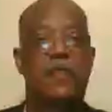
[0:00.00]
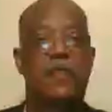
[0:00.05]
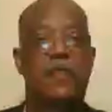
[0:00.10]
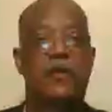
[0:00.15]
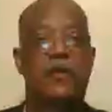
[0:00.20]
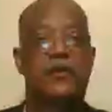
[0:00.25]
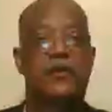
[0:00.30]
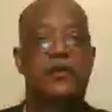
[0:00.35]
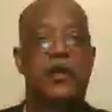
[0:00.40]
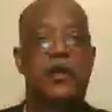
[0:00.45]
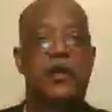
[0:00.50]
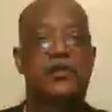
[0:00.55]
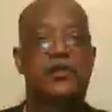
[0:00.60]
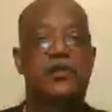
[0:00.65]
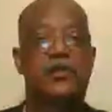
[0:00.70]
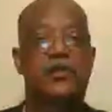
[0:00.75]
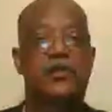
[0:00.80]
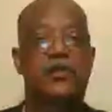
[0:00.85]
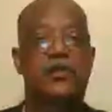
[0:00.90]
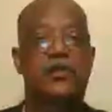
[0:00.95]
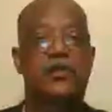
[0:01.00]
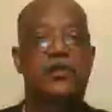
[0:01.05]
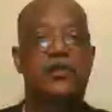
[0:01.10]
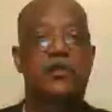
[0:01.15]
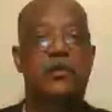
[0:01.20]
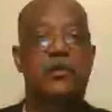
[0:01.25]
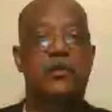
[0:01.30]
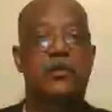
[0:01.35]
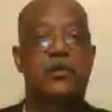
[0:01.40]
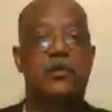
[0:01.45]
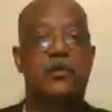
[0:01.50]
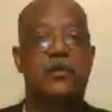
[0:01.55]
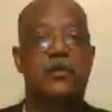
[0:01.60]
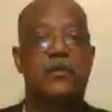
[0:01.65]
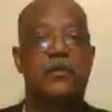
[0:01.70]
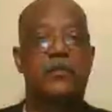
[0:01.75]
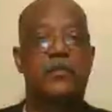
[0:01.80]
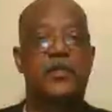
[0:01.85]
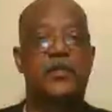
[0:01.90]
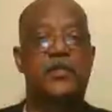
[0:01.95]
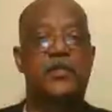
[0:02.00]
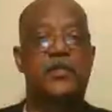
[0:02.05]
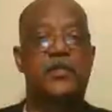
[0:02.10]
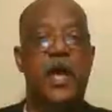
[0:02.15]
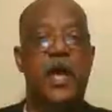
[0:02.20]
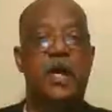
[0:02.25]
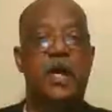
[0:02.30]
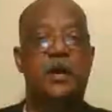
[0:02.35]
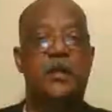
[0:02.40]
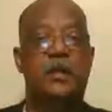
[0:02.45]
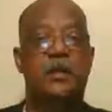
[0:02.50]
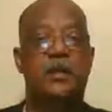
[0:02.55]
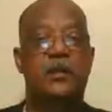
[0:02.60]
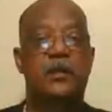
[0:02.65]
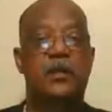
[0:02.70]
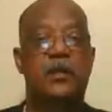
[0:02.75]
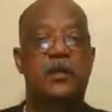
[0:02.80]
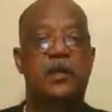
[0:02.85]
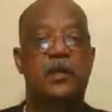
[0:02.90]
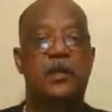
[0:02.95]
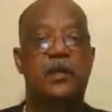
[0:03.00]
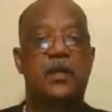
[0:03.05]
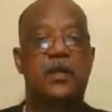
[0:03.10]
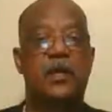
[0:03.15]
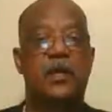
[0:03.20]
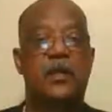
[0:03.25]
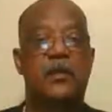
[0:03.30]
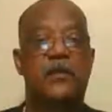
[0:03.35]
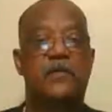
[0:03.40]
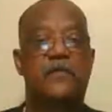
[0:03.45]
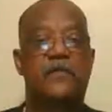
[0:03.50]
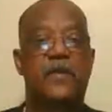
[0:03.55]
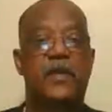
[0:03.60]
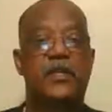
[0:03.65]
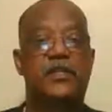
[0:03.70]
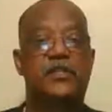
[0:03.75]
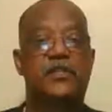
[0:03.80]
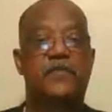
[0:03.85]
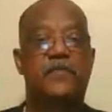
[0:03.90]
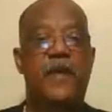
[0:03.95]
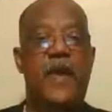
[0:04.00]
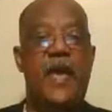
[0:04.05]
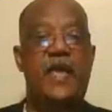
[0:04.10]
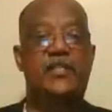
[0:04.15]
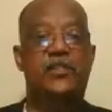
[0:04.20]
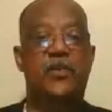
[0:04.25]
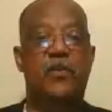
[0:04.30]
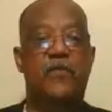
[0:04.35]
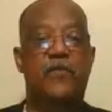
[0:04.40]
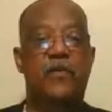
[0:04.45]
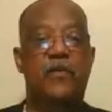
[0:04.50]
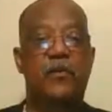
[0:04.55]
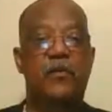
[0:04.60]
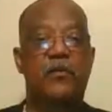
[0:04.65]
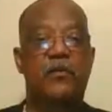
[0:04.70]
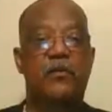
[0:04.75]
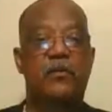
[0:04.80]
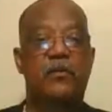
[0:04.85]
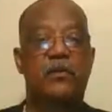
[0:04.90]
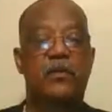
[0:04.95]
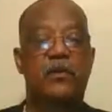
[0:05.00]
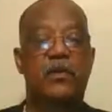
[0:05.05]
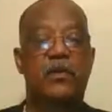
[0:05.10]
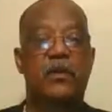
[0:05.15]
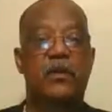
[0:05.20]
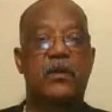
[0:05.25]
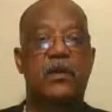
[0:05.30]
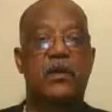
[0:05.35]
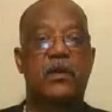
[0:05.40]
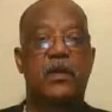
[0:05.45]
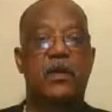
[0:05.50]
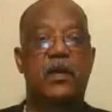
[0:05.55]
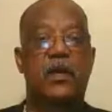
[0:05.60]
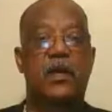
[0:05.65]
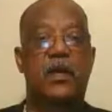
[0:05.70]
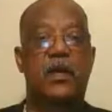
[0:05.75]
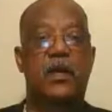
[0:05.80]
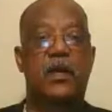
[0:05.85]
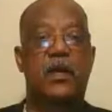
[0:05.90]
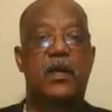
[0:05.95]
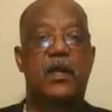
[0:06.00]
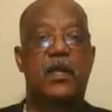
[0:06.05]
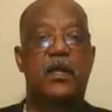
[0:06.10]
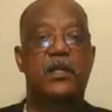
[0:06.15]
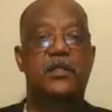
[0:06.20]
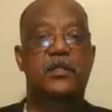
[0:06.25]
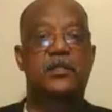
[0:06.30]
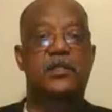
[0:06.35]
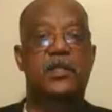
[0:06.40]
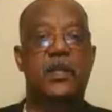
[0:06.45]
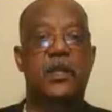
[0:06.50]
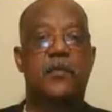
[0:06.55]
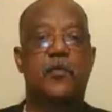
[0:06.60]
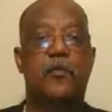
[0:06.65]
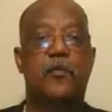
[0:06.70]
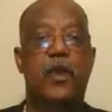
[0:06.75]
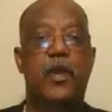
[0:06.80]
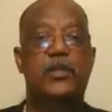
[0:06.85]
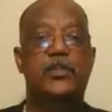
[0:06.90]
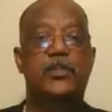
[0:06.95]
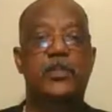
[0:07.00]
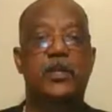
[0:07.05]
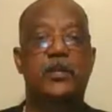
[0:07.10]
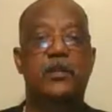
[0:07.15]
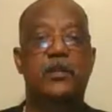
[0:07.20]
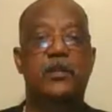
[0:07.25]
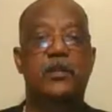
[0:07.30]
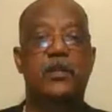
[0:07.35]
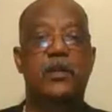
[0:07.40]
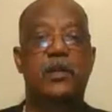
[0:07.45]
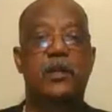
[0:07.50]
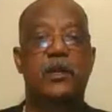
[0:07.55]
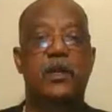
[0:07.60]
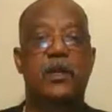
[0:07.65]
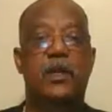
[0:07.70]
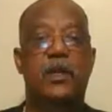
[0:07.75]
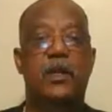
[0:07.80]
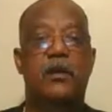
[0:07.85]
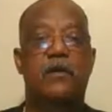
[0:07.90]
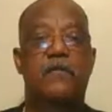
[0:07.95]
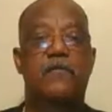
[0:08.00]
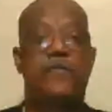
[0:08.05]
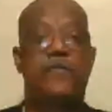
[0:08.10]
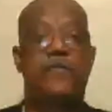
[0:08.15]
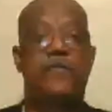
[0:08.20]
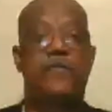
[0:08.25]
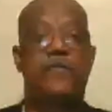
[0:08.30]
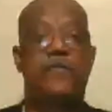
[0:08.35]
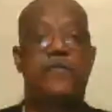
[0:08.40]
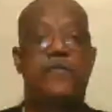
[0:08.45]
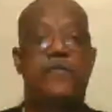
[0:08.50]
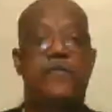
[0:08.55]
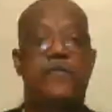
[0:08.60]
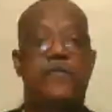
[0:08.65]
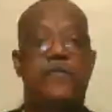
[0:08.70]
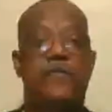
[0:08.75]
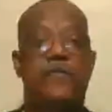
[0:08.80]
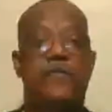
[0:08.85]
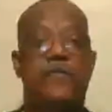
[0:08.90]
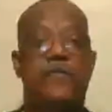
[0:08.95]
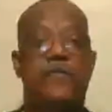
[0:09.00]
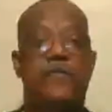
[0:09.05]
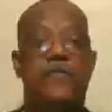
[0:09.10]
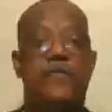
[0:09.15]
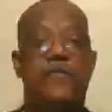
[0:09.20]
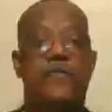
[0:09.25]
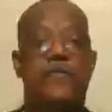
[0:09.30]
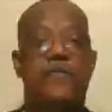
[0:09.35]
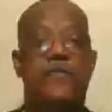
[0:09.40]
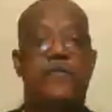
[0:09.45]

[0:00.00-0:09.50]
There's also Pesach, the feast of Passover. It is the liberation of the Hebrews